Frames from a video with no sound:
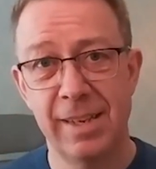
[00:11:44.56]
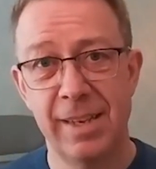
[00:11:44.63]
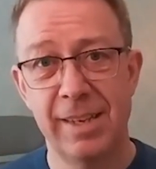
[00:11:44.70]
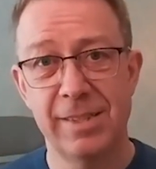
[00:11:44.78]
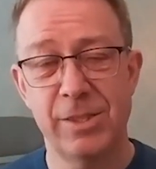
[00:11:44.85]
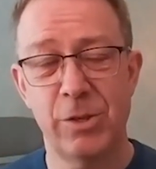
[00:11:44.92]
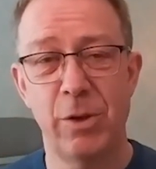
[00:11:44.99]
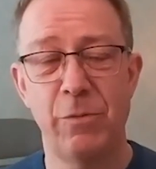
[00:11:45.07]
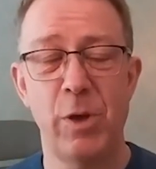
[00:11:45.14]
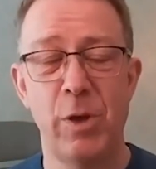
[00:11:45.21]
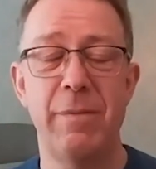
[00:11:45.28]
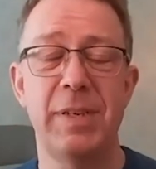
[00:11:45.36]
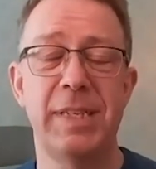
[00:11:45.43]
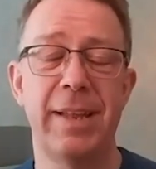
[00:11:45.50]
So if you
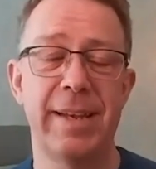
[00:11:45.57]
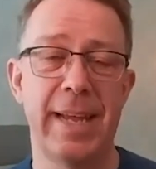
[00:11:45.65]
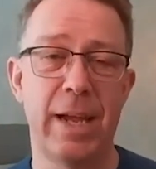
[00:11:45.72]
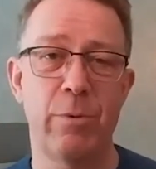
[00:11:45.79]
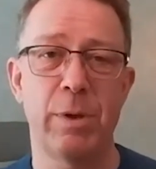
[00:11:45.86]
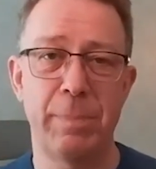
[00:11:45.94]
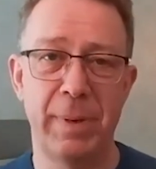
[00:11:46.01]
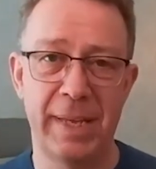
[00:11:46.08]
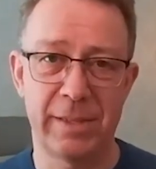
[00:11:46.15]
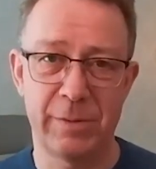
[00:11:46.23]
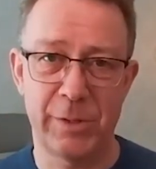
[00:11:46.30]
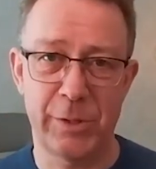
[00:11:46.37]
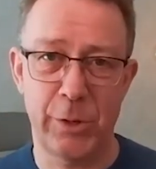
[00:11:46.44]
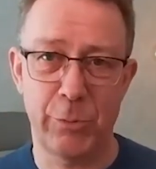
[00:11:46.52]
have a generic piece of
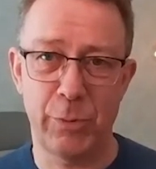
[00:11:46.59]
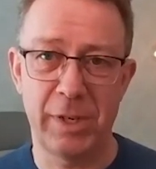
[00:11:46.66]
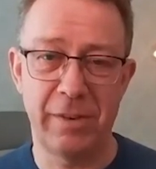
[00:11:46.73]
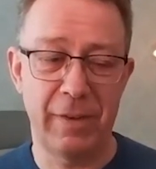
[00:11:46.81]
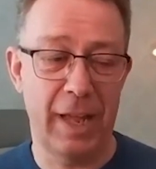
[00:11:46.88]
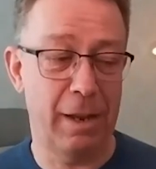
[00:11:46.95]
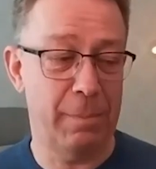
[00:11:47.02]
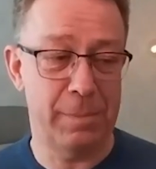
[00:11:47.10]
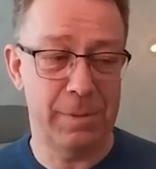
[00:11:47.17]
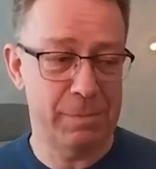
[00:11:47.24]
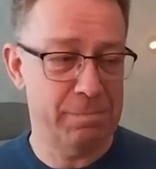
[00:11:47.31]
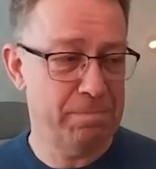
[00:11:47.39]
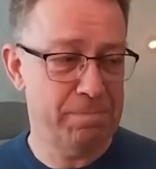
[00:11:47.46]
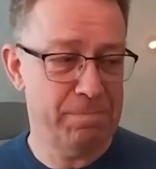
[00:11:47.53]
software developed
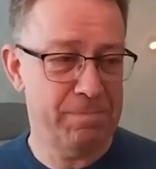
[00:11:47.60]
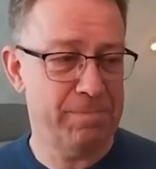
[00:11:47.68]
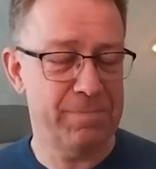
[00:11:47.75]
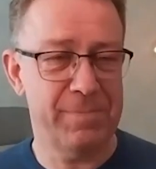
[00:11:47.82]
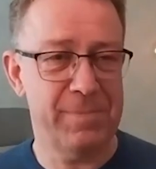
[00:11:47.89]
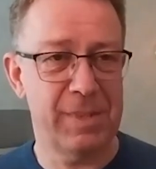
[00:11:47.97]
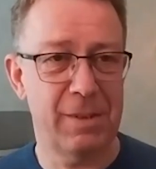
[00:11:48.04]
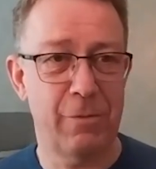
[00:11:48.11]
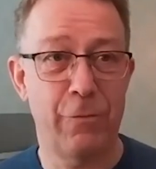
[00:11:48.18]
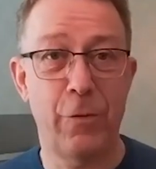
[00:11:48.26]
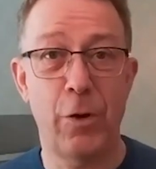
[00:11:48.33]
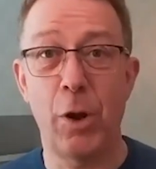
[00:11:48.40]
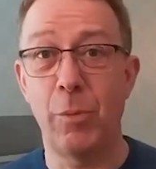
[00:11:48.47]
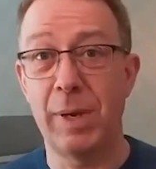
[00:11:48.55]

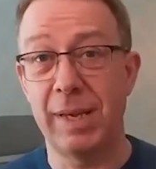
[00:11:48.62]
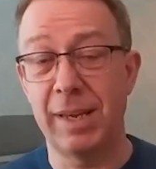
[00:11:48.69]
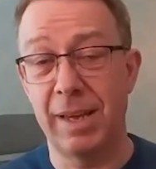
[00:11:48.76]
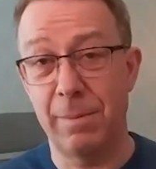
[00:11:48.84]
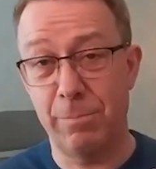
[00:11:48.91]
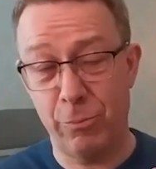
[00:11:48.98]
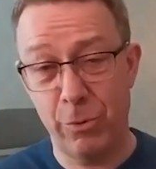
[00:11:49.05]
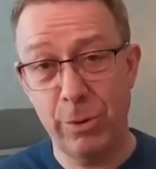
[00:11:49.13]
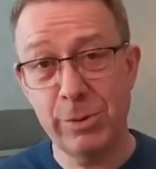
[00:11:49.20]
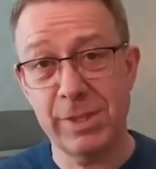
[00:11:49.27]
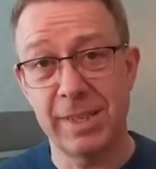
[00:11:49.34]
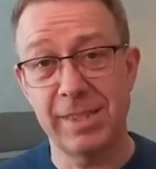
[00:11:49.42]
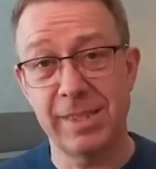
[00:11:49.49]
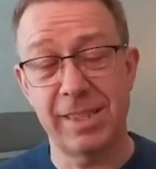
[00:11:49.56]
following a
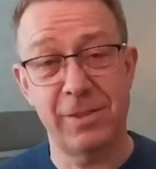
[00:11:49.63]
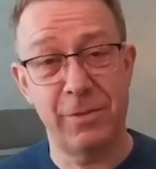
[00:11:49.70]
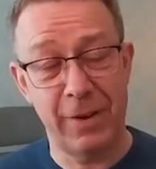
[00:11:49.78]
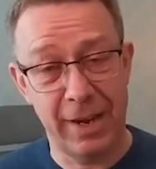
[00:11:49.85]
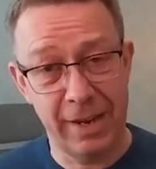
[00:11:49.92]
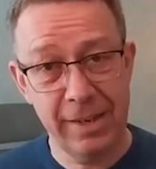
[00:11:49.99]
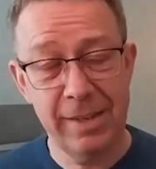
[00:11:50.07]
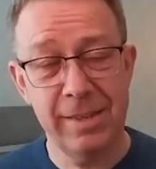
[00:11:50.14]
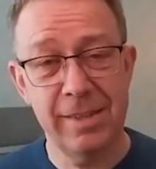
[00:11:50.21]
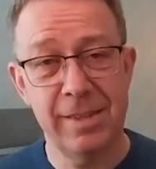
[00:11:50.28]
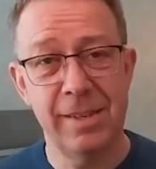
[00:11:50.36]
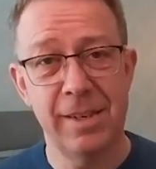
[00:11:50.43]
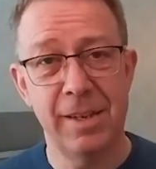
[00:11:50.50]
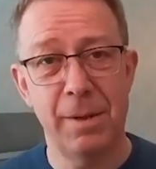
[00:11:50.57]
process, that's fine.
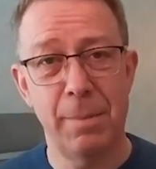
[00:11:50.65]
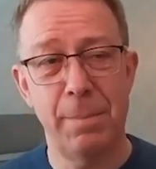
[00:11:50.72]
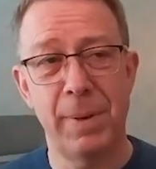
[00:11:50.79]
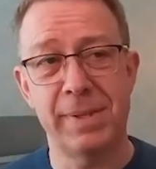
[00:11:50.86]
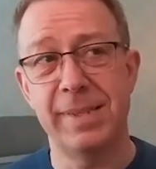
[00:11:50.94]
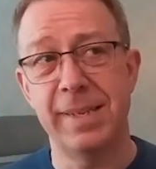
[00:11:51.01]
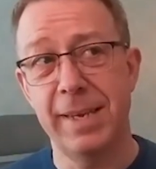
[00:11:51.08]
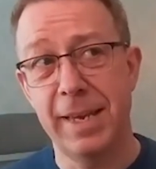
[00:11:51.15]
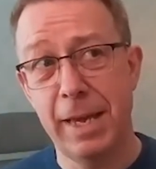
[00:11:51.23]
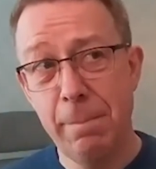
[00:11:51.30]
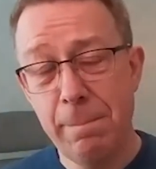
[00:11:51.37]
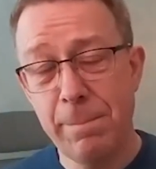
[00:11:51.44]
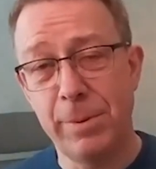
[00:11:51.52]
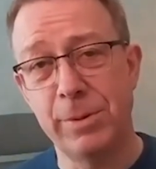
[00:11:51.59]
But the
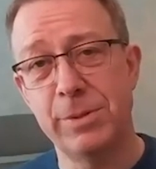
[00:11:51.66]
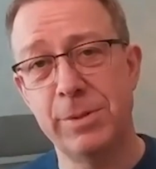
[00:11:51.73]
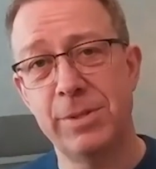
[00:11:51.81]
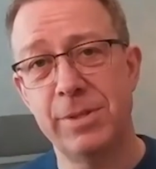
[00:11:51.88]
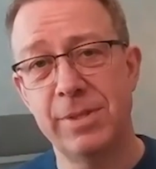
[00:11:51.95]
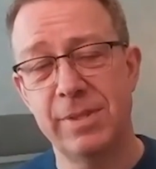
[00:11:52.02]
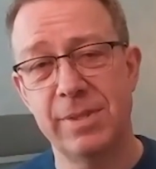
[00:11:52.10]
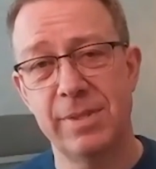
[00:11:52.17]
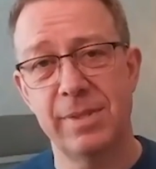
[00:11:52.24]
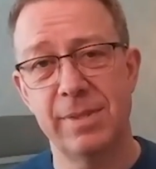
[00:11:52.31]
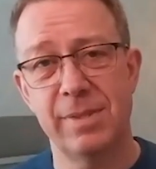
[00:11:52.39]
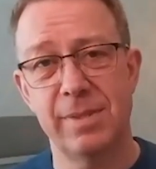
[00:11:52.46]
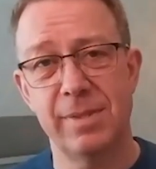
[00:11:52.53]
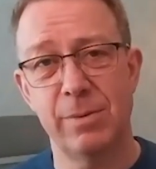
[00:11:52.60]
input,
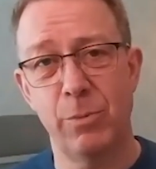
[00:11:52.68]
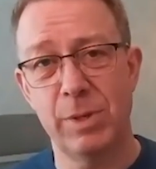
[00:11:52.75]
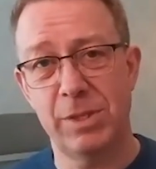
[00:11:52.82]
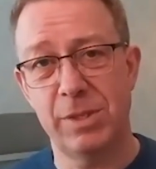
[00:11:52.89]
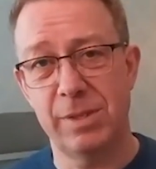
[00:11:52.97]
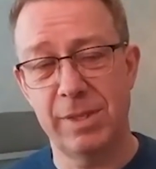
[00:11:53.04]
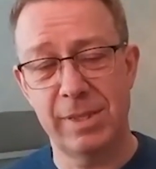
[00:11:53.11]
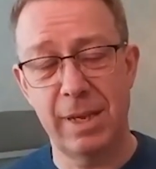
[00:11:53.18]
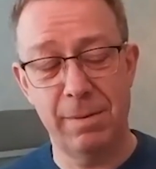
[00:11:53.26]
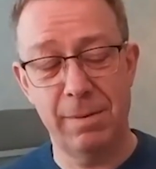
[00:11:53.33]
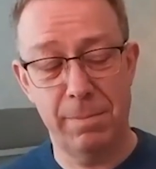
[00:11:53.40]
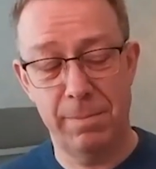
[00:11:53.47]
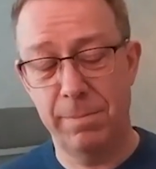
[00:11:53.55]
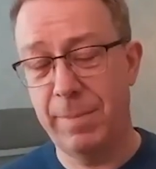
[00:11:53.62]
which is
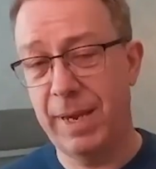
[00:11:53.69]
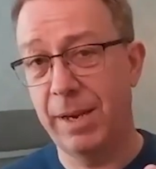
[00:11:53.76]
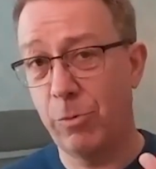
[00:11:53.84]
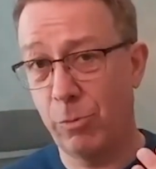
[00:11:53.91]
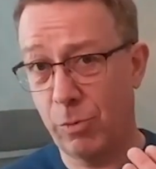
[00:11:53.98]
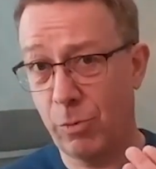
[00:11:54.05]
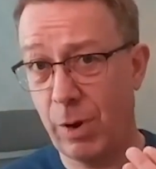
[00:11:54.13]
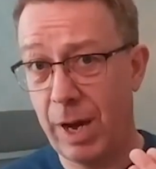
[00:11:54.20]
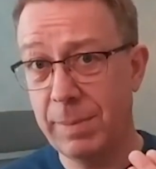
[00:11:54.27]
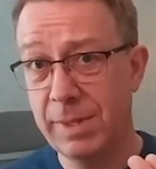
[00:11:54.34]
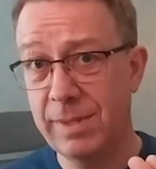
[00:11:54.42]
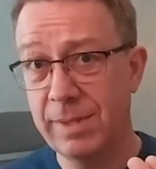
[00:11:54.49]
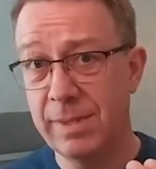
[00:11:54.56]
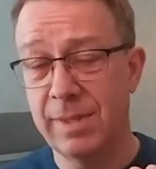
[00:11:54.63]
then mainly
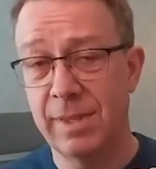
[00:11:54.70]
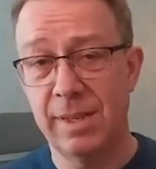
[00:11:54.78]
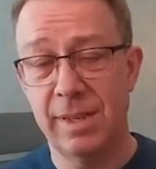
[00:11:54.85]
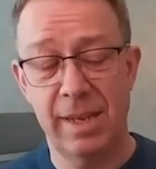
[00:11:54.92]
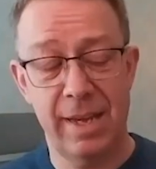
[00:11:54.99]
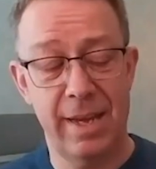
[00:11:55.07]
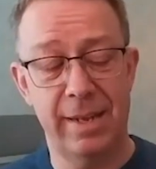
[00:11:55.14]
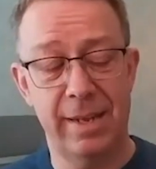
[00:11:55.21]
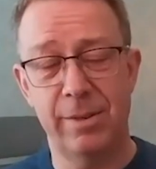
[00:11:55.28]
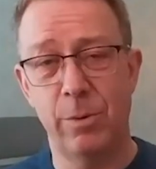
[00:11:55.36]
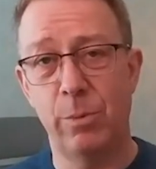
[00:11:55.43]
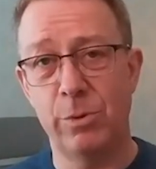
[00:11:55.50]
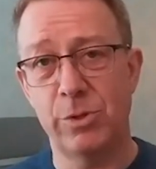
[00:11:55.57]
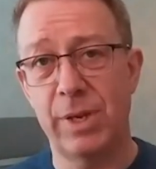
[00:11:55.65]
requirements and
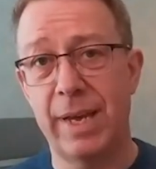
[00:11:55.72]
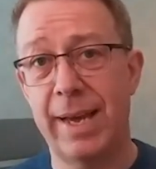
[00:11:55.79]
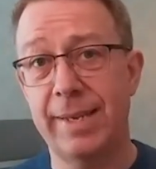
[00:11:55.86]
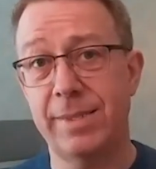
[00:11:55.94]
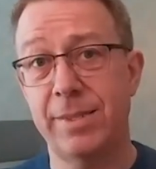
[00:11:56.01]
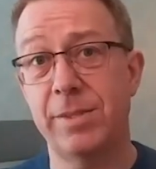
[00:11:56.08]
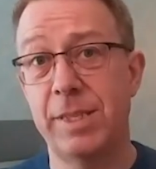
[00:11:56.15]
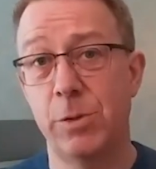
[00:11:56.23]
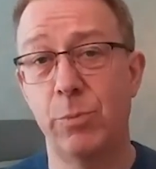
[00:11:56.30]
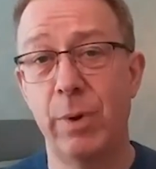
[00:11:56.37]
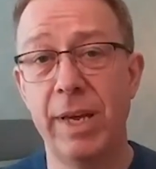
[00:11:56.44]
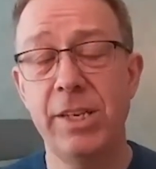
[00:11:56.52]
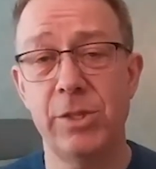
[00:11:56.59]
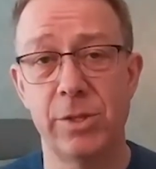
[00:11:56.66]
also hazard
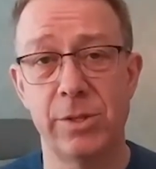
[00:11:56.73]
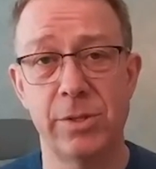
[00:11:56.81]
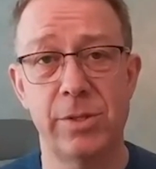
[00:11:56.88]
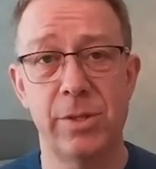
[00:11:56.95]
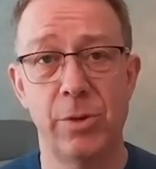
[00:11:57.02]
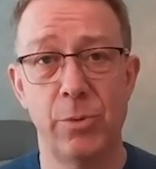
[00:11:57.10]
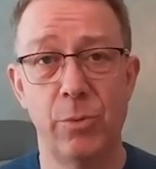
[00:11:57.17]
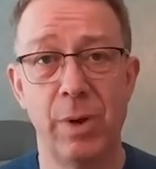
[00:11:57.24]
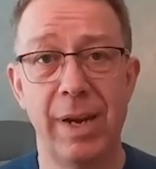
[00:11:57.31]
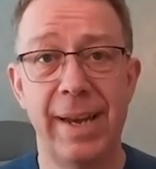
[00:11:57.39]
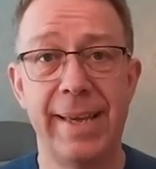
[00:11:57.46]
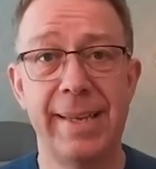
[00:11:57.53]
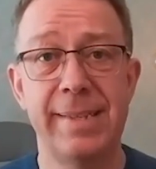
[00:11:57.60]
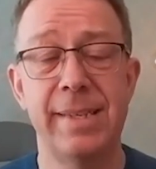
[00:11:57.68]
situations
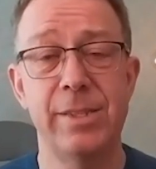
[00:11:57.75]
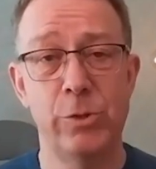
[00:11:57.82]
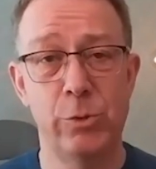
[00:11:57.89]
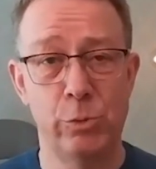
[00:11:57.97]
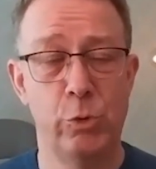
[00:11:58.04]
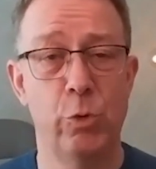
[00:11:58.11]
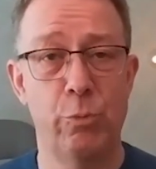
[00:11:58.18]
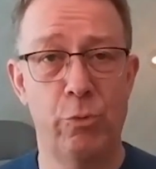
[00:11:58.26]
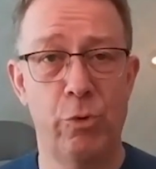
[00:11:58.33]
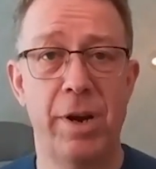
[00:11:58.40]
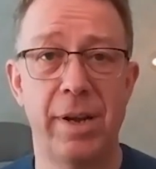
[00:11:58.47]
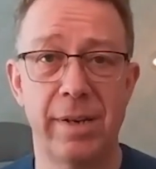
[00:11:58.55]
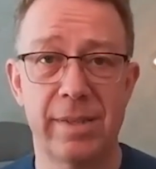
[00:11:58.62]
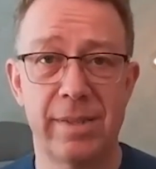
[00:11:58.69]
related to your
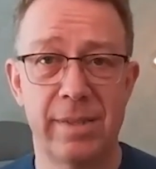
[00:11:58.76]
product,